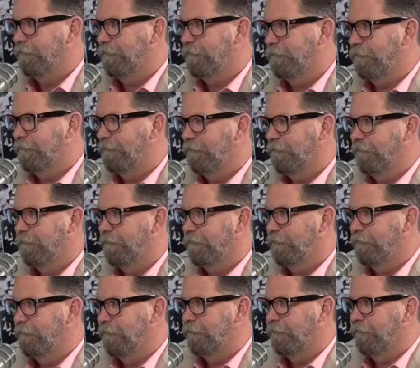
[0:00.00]

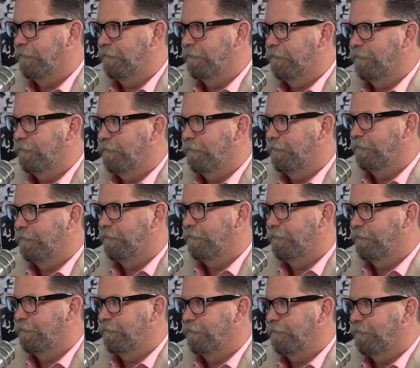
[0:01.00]

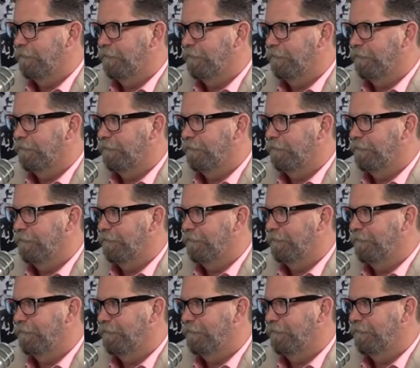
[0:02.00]

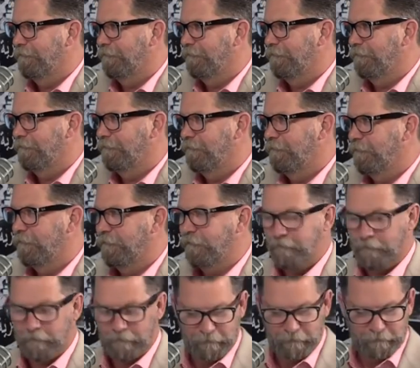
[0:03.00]

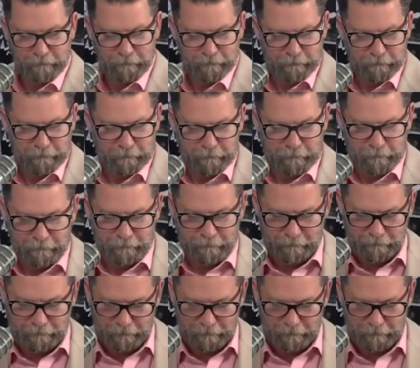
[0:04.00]
(not speaking)